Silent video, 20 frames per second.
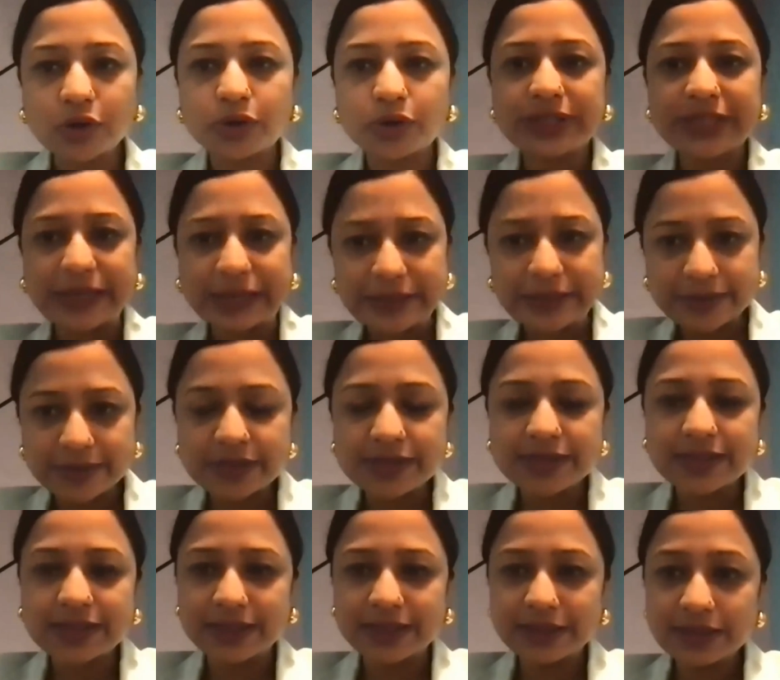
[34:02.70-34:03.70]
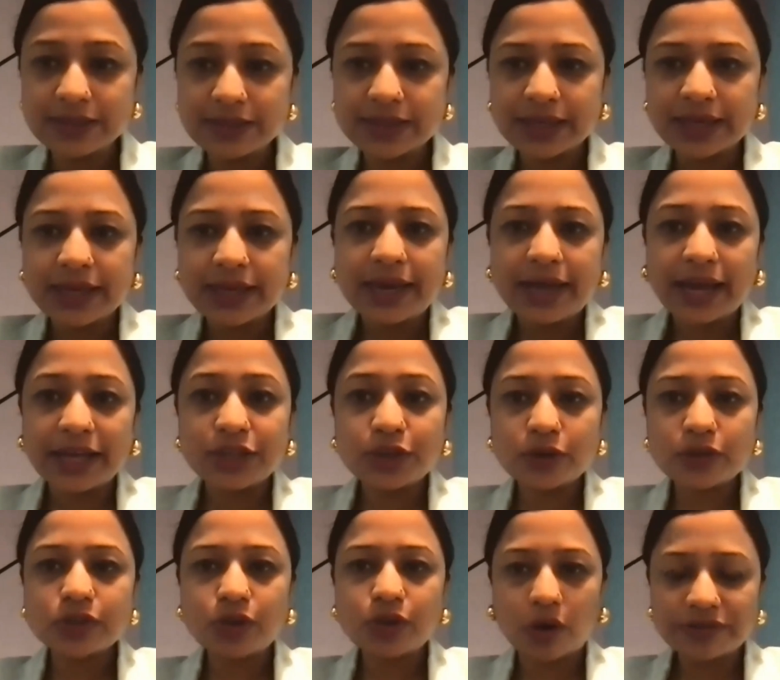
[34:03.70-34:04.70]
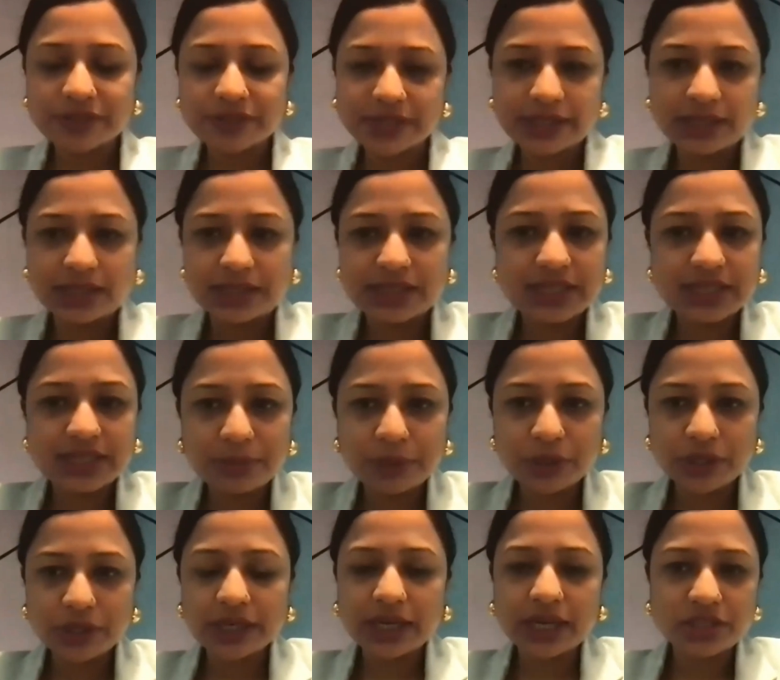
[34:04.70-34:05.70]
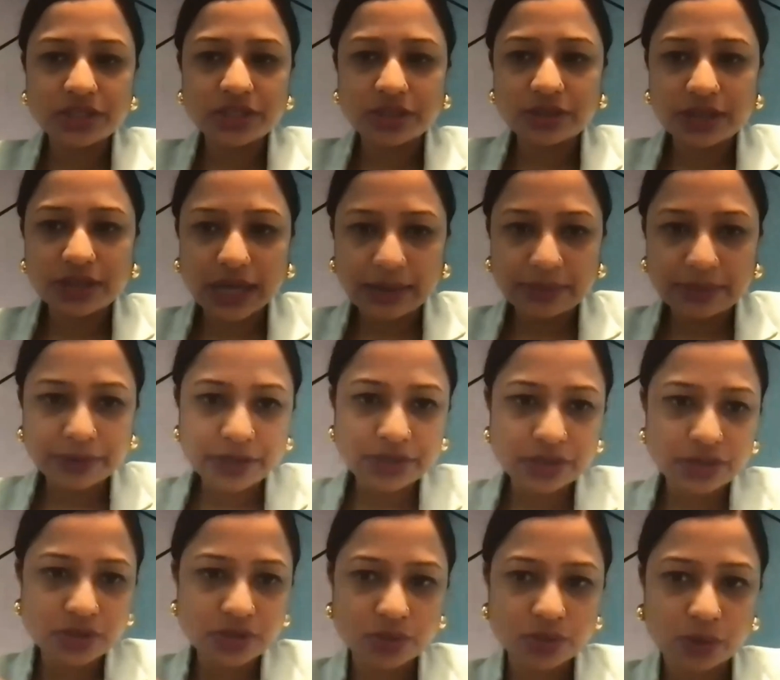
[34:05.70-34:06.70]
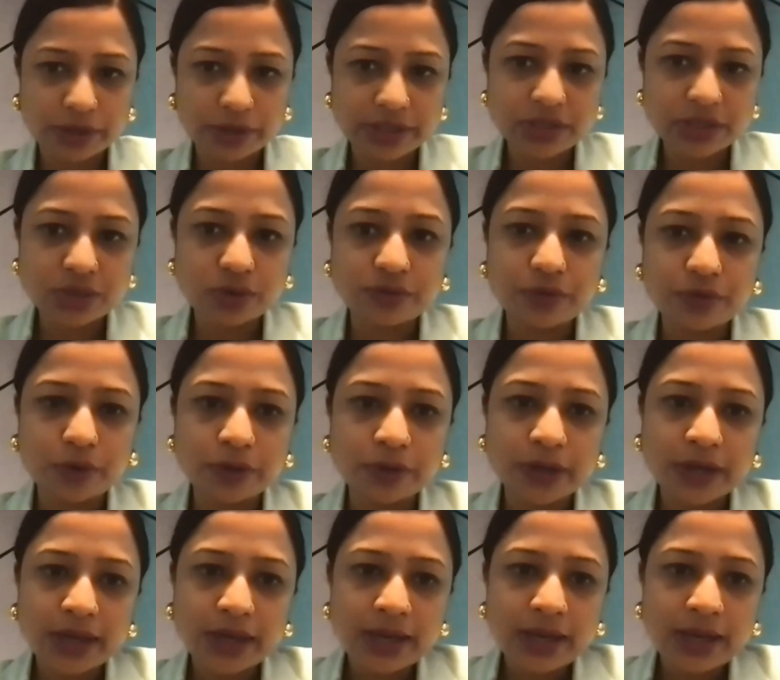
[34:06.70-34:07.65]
or technical skills and your soft skills, communication, collaboration, so on and so forth.